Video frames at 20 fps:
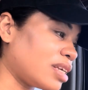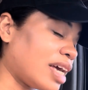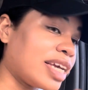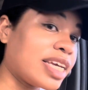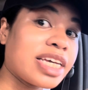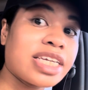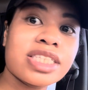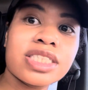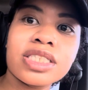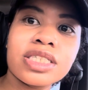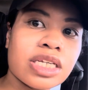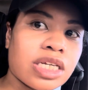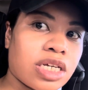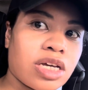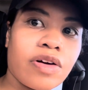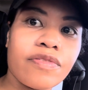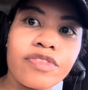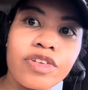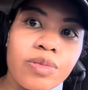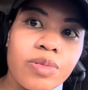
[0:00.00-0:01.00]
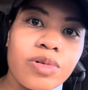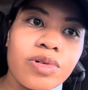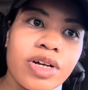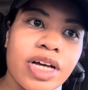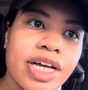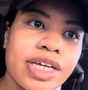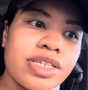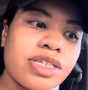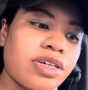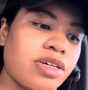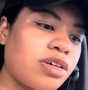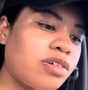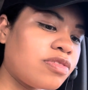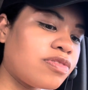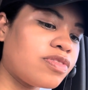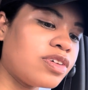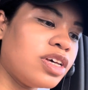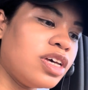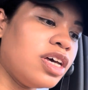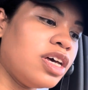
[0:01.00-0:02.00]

I guess, get comfortable kind of.